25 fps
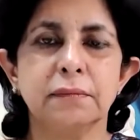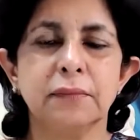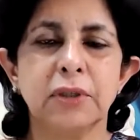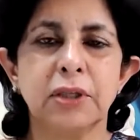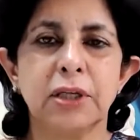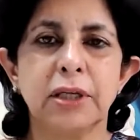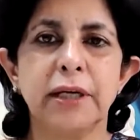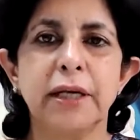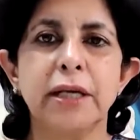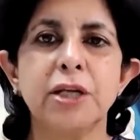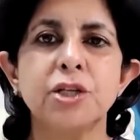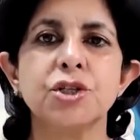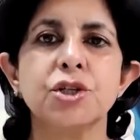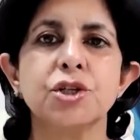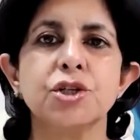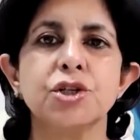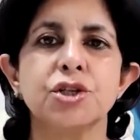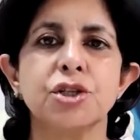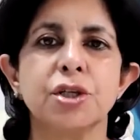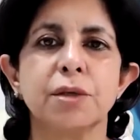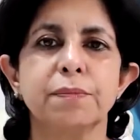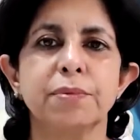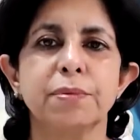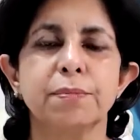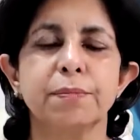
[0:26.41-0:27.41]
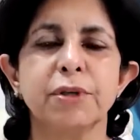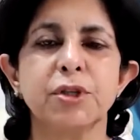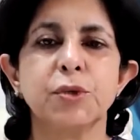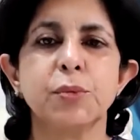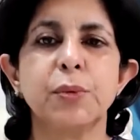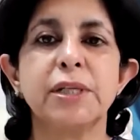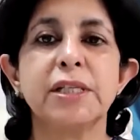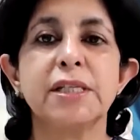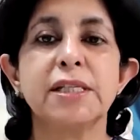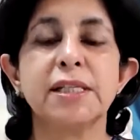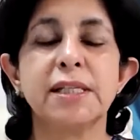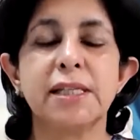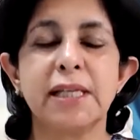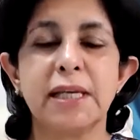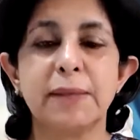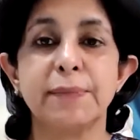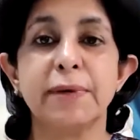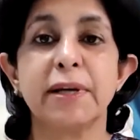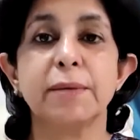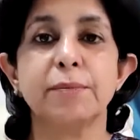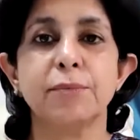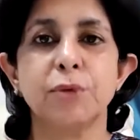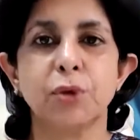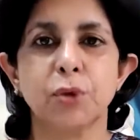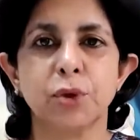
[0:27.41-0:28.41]
relationship between sleep and
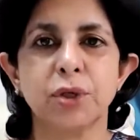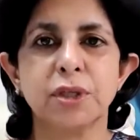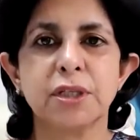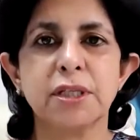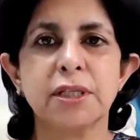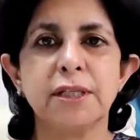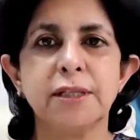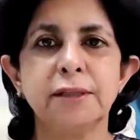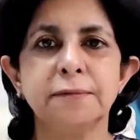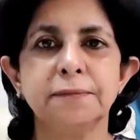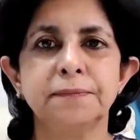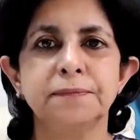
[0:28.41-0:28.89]
immunity